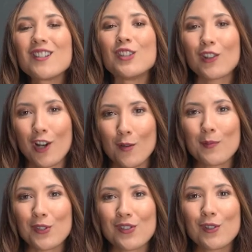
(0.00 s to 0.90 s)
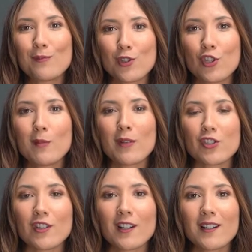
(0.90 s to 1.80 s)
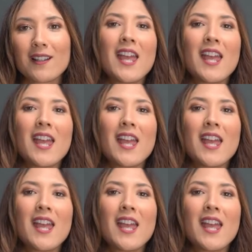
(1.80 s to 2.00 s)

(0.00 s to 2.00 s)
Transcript: your own personal bougie budgeter.